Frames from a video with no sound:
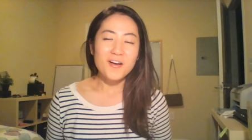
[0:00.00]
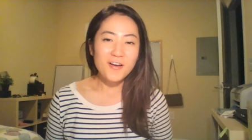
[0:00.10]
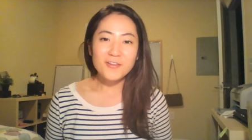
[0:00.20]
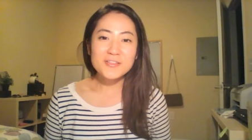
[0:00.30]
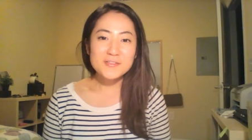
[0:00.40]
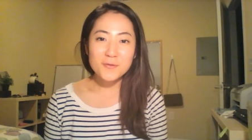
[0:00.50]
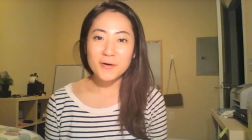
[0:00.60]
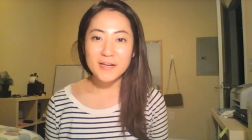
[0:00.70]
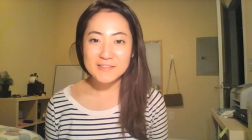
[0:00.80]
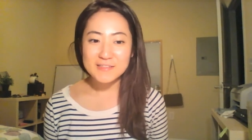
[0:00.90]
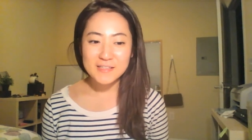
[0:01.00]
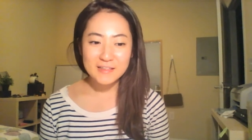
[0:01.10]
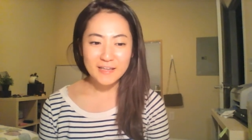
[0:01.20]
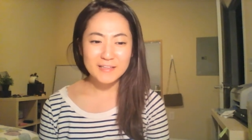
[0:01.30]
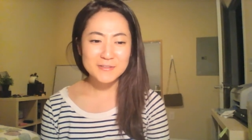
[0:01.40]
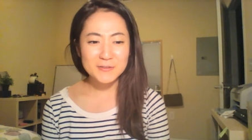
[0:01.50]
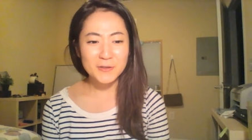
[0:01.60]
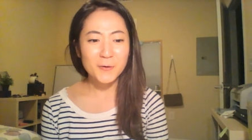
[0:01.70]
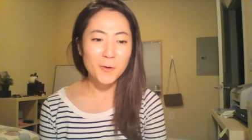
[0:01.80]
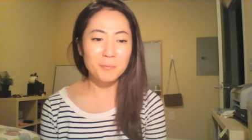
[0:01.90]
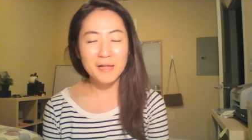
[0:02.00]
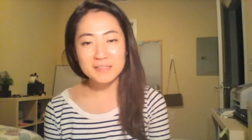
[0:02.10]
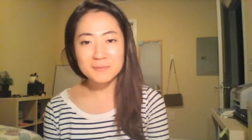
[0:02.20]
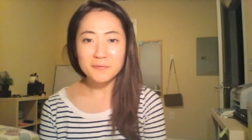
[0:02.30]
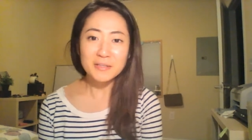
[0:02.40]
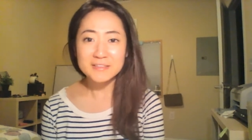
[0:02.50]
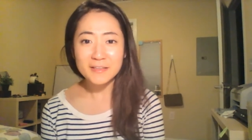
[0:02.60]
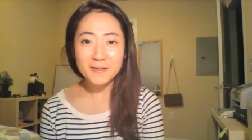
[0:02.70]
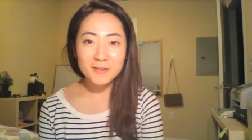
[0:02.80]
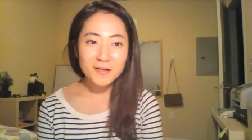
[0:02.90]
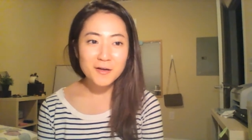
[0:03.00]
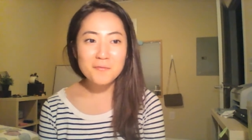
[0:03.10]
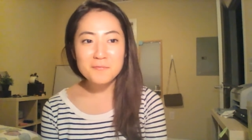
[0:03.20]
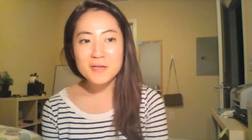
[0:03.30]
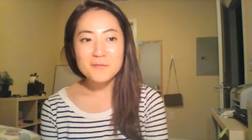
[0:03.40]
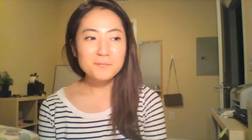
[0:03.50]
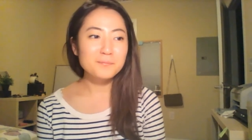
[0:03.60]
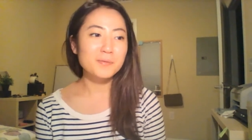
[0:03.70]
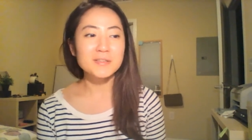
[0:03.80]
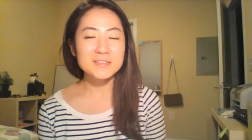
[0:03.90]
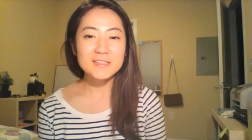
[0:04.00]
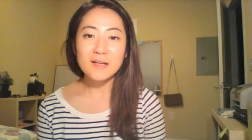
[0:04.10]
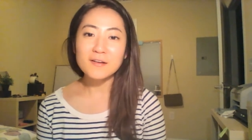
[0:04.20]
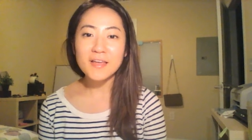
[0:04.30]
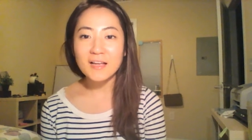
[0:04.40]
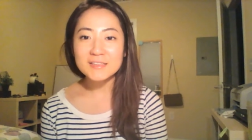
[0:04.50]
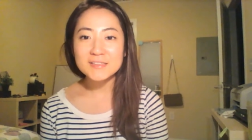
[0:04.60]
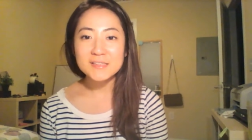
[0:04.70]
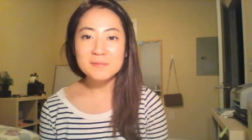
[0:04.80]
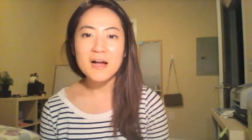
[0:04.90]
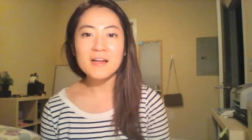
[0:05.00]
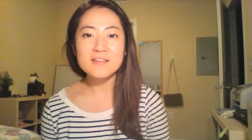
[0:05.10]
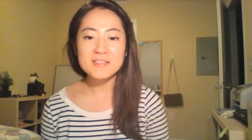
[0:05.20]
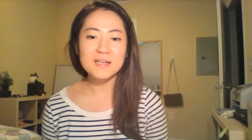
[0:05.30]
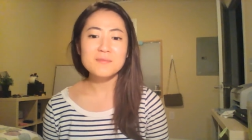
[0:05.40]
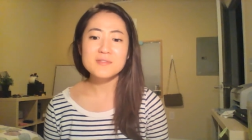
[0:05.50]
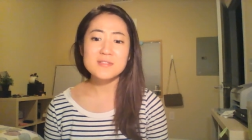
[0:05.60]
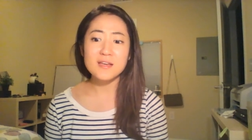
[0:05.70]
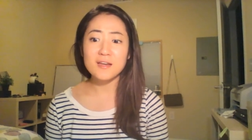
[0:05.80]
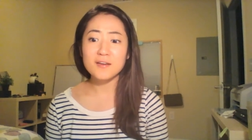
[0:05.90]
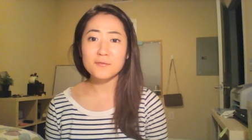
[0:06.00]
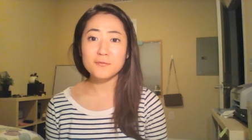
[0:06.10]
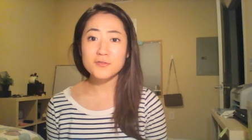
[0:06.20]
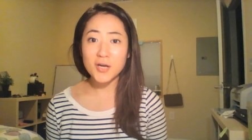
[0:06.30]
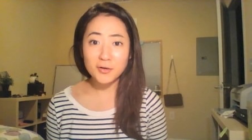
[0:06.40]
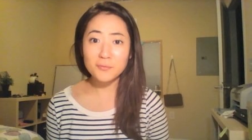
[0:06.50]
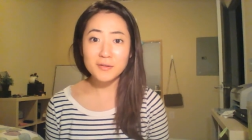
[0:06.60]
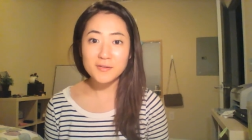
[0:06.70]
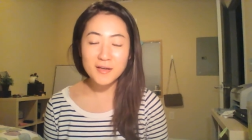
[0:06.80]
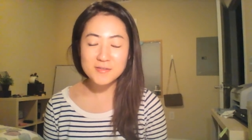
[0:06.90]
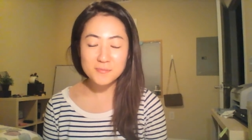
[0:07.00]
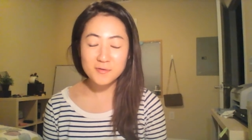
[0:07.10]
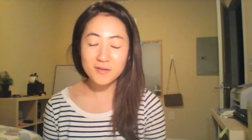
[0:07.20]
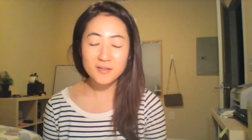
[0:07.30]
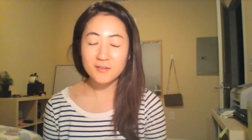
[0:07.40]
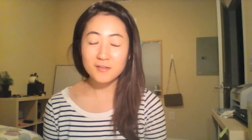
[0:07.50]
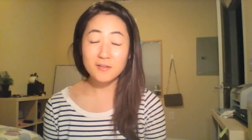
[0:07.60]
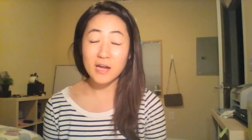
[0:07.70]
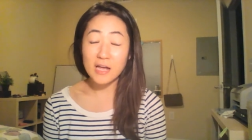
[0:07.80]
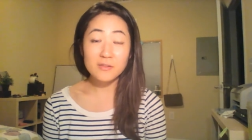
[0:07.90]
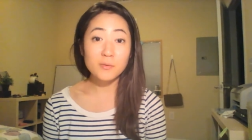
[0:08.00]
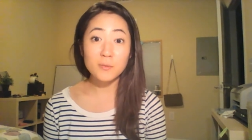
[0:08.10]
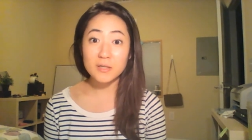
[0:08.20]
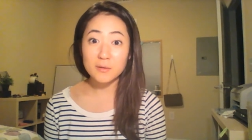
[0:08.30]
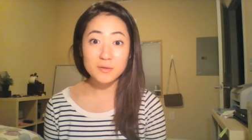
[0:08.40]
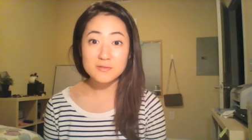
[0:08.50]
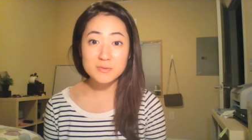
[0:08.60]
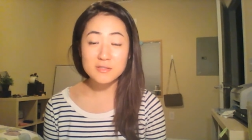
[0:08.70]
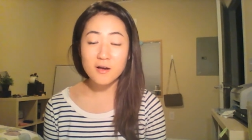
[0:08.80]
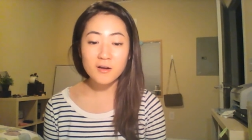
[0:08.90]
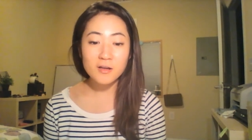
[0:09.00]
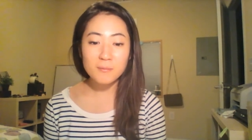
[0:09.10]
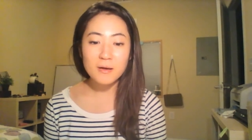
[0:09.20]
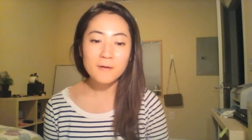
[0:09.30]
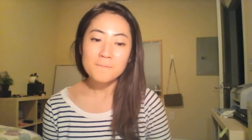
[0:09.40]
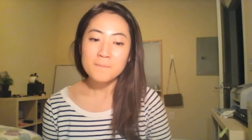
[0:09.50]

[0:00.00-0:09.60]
all this crazy like sarcoplasmic reticulum bursting out calcium ions, and I'm just like trying to read the textbook and I had no idea what it was talking about.